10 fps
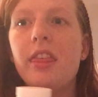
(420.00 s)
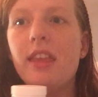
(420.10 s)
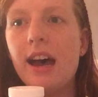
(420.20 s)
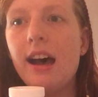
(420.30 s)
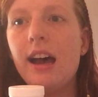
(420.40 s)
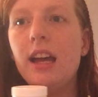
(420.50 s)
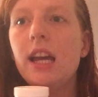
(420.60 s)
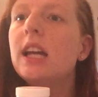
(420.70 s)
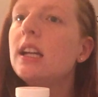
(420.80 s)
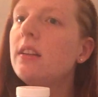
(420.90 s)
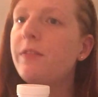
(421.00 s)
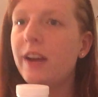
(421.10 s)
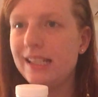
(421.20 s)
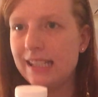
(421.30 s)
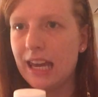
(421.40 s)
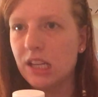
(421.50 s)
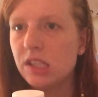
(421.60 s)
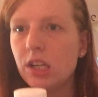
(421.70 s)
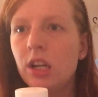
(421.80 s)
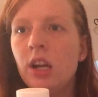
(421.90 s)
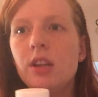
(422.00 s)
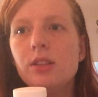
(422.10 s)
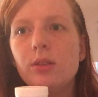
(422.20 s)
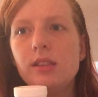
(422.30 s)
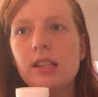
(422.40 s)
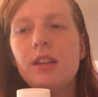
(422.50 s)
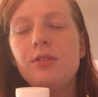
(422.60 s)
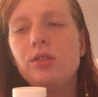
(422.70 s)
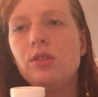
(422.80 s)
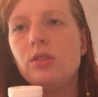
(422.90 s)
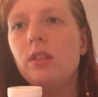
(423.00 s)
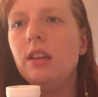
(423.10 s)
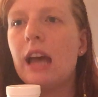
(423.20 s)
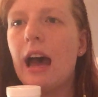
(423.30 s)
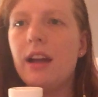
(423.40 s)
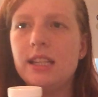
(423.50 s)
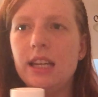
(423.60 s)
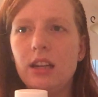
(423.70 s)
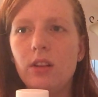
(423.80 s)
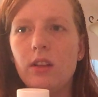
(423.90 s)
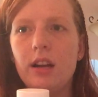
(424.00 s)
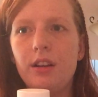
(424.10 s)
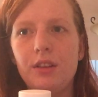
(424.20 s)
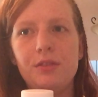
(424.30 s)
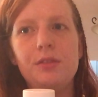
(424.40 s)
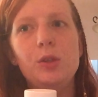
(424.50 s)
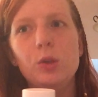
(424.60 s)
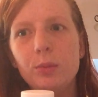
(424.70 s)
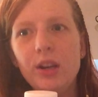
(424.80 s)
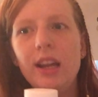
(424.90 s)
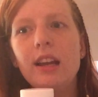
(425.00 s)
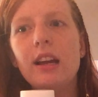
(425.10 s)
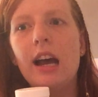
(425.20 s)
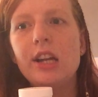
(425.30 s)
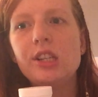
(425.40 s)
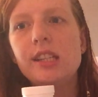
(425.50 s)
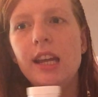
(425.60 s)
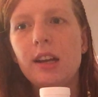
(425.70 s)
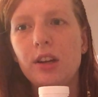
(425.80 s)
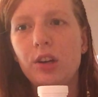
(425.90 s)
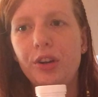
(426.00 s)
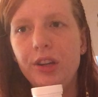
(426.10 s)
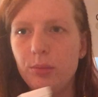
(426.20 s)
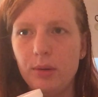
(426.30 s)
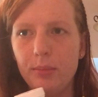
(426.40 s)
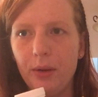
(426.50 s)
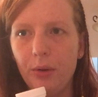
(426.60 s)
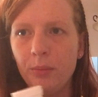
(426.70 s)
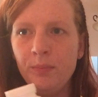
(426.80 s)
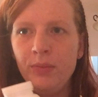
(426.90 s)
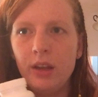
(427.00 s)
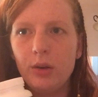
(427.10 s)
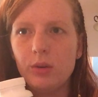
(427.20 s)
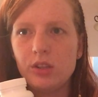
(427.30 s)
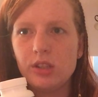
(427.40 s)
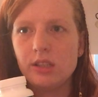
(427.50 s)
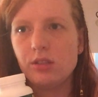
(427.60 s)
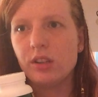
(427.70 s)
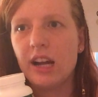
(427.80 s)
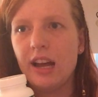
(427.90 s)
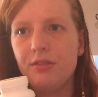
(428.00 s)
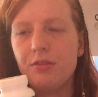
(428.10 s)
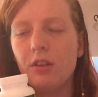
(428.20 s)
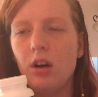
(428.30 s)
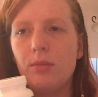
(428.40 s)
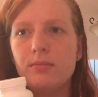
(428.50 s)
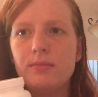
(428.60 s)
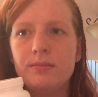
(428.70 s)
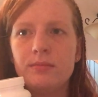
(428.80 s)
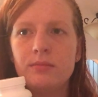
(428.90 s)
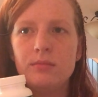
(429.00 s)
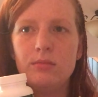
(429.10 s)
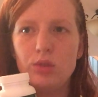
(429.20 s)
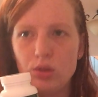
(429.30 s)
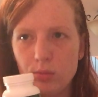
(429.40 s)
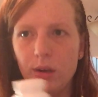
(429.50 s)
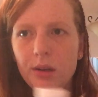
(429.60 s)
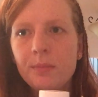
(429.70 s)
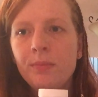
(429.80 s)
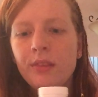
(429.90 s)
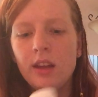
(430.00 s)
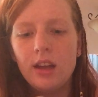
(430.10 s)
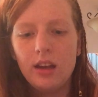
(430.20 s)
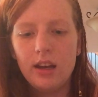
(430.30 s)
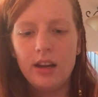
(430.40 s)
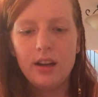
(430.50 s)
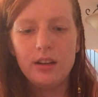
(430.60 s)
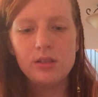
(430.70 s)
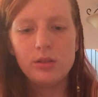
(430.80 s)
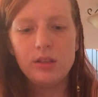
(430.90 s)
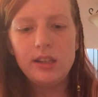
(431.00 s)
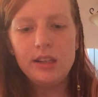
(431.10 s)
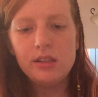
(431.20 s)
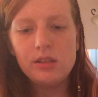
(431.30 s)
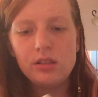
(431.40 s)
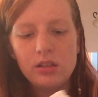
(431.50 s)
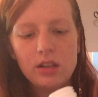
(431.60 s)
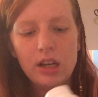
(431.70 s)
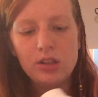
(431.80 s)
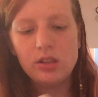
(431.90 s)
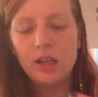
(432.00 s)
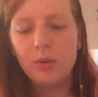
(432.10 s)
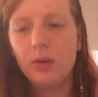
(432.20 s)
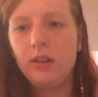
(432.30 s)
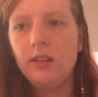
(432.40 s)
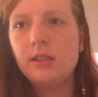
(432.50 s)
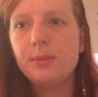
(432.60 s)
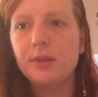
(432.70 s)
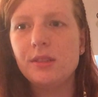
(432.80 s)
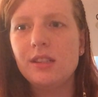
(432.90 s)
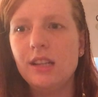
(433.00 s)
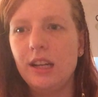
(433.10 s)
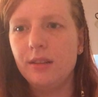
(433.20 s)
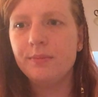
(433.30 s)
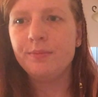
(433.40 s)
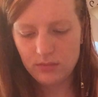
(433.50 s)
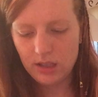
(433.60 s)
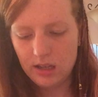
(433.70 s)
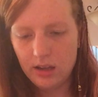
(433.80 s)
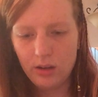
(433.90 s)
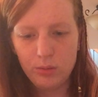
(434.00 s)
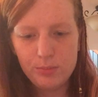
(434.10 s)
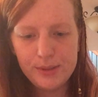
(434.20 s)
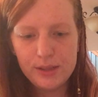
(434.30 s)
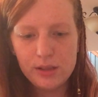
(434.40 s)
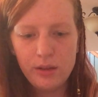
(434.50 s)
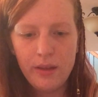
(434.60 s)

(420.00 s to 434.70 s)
that fights cancer. So instead of taking a lot of turmeric, I just take a curcumin pill, which is derived from turmeric. And so I just take 1 of these pills a day, and it helps